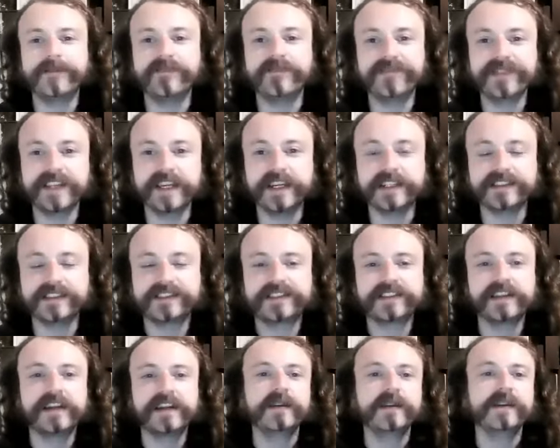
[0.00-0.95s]

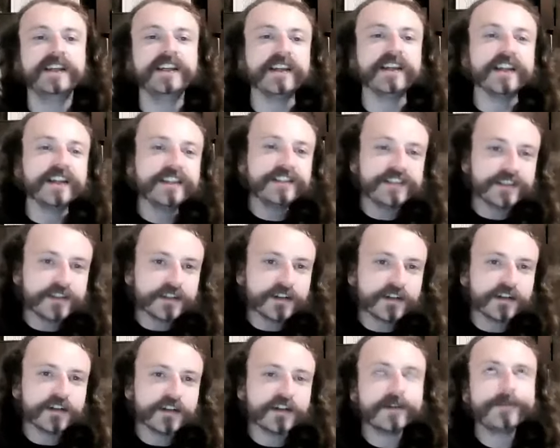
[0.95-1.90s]
it's
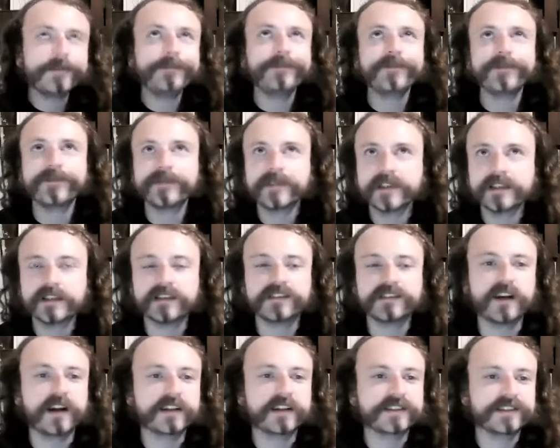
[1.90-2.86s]
easier to
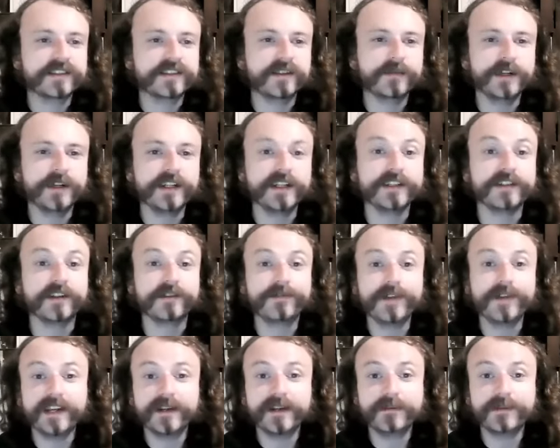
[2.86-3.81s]
talk to somebody in your
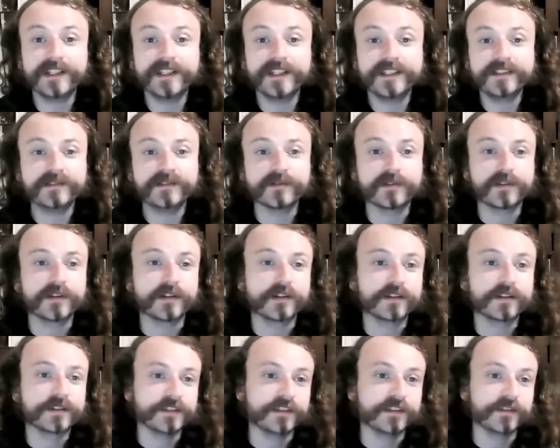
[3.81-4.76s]
family
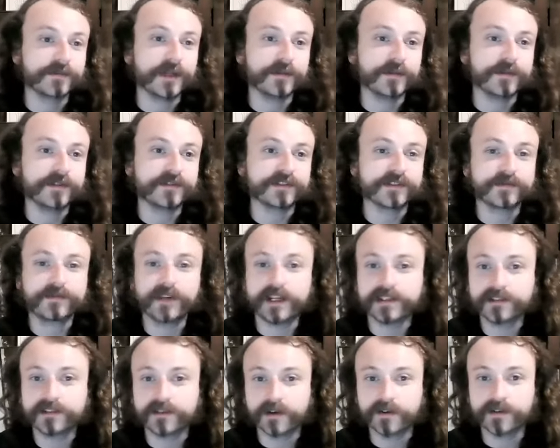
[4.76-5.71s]
or maybe it was a
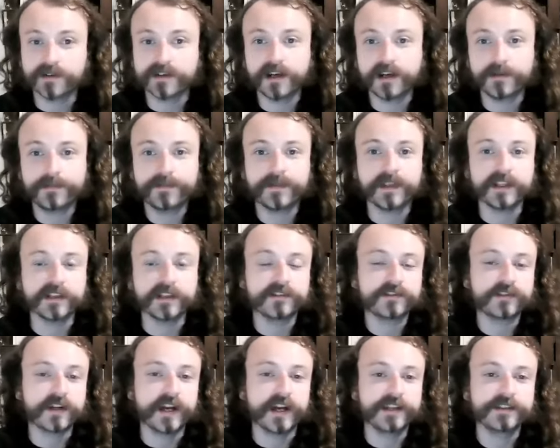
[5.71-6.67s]
friend growing up than
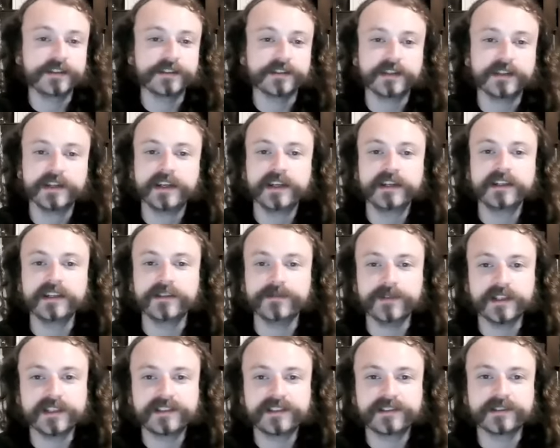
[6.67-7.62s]
trying to
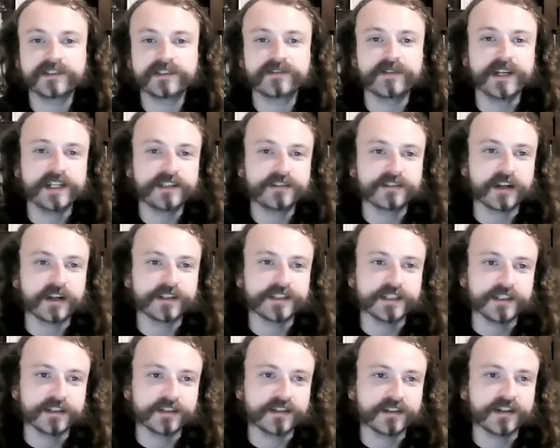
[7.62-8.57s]
convince a stranger on the
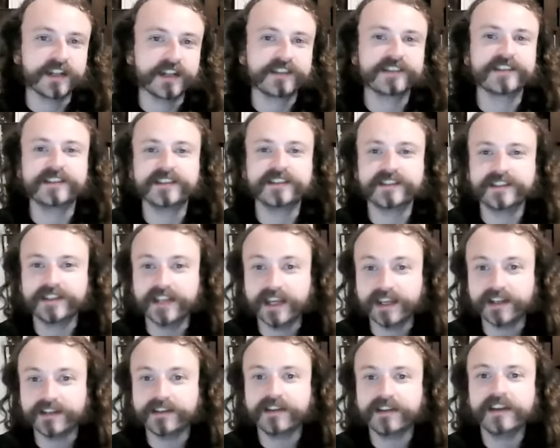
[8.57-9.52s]
internet, because
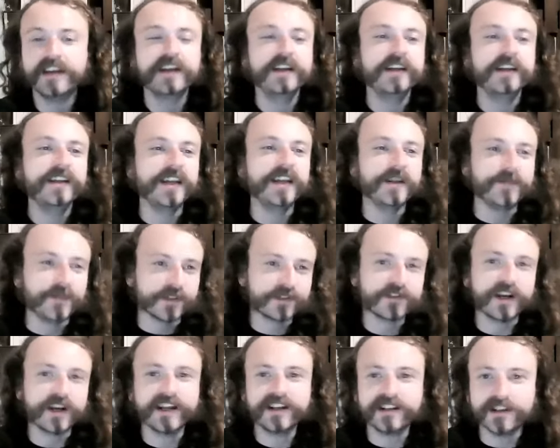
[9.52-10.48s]
again, if you're
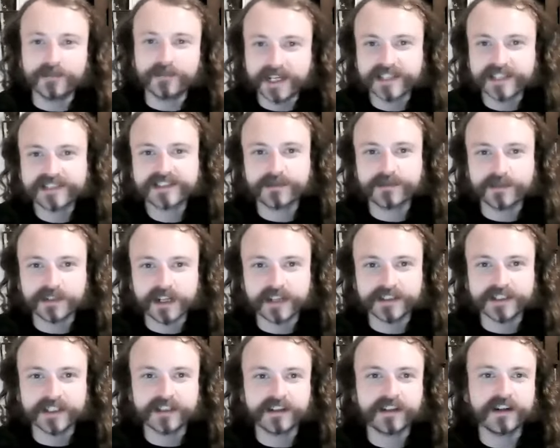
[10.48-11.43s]
trying to debate someone
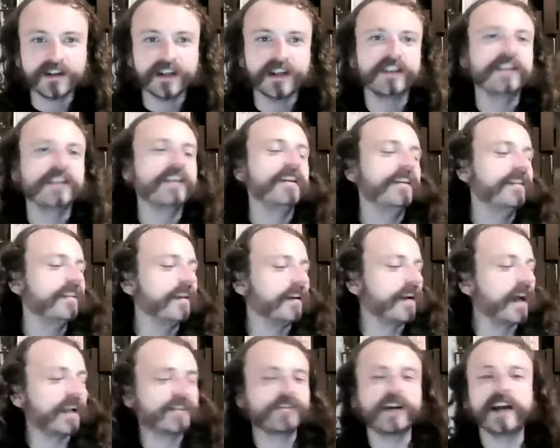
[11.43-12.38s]
on the internet, they're
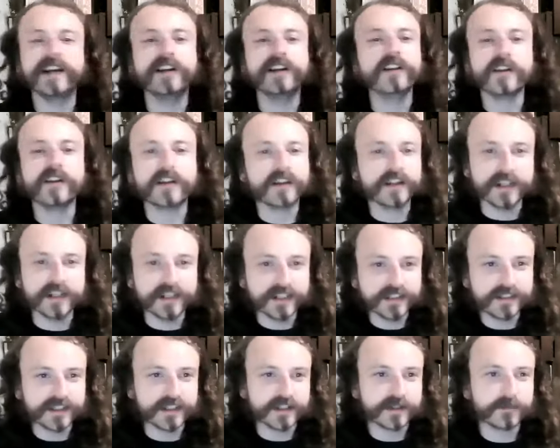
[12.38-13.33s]
not trying to learn
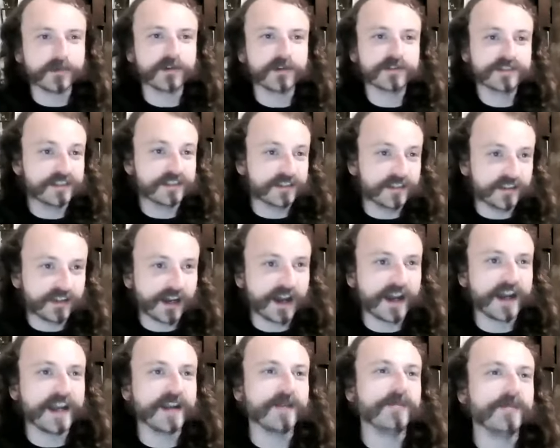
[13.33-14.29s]
anything most of the
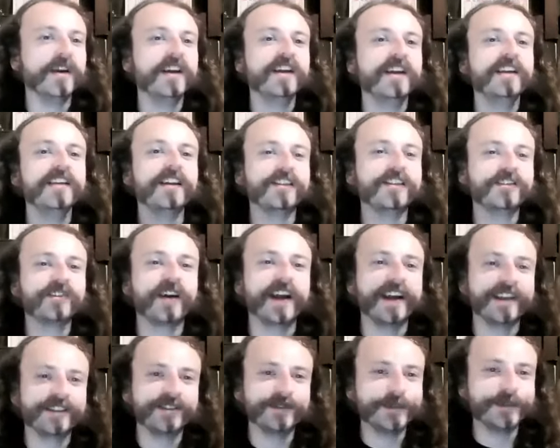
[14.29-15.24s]
time. They're
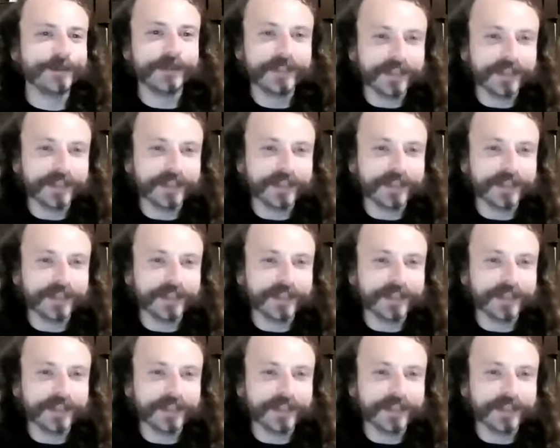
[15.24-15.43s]
trying to